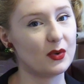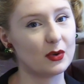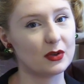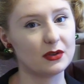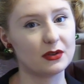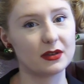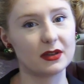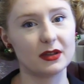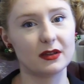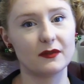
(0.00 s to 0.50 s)
you are
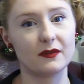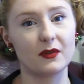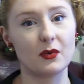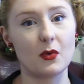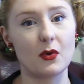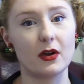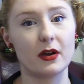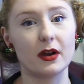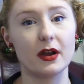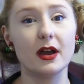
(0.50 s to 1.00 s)
looking
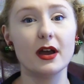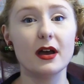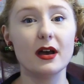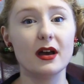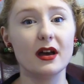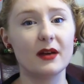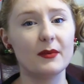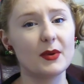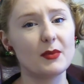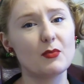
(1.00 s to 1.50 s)
for
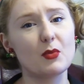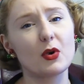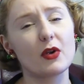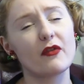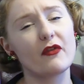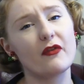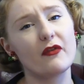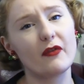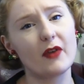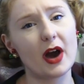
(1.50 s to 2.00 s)
bit more
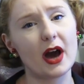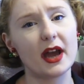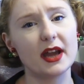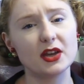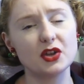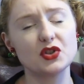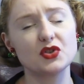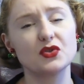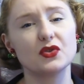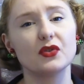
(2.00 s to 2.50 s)

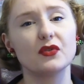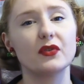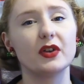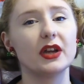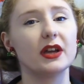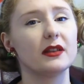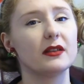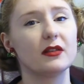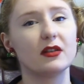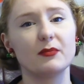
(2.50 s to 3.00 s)
fine jewelry,
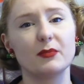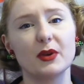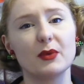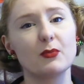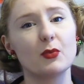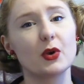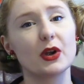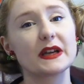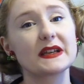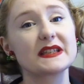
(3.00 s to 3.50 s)
a little bit
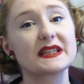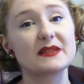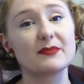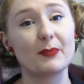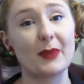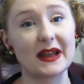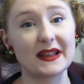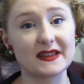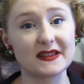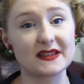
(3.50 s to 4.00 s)
more
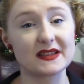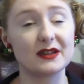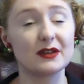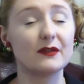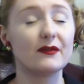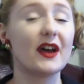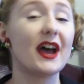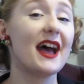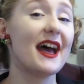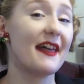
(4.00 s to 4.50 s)

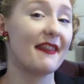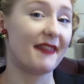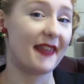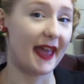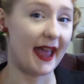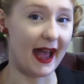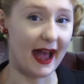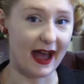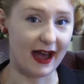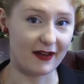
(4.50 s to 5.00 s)
expensive, they
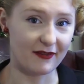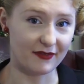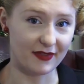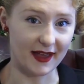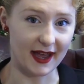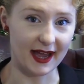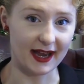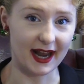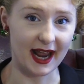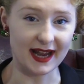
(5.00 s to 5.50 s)
have
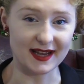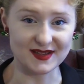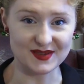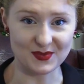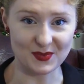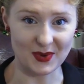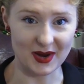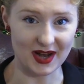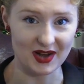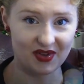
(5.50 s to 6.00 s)
that
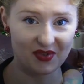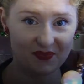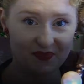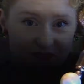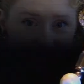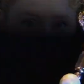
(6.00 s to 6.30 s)
as well.